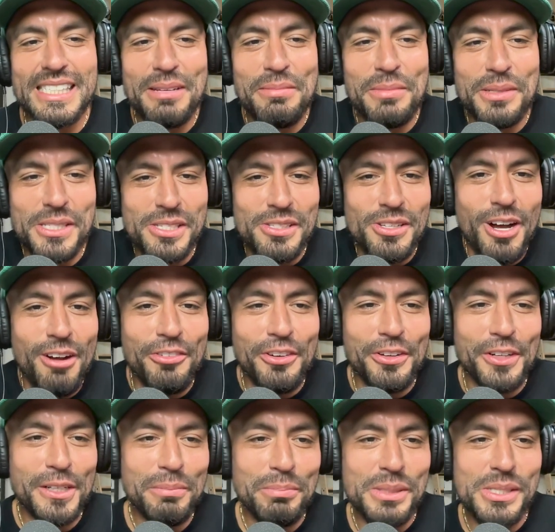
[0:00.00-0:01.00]
Simmons is
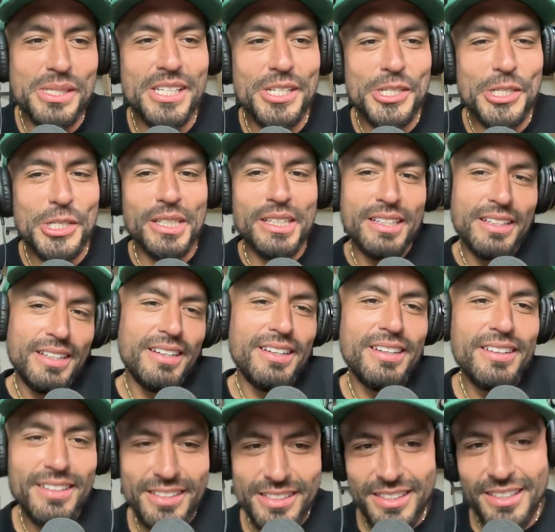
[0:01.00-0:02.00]
offering a position
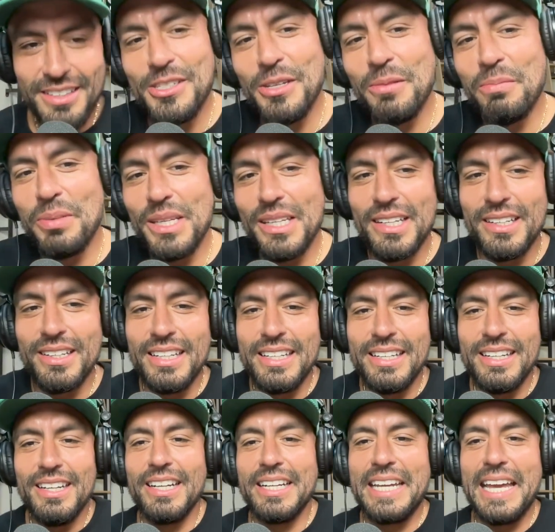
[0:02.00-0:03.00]
to, to be a,
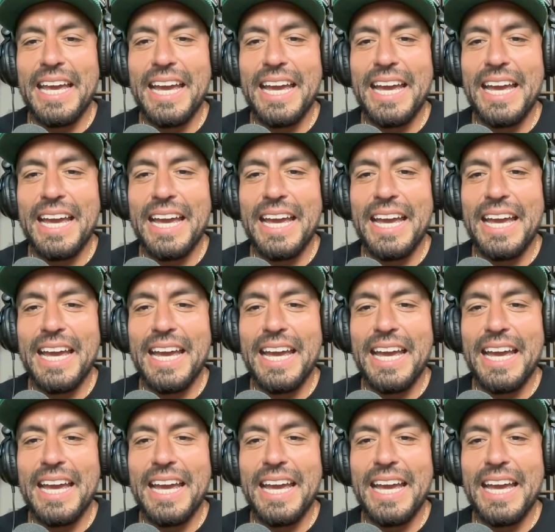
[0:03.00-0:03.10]
a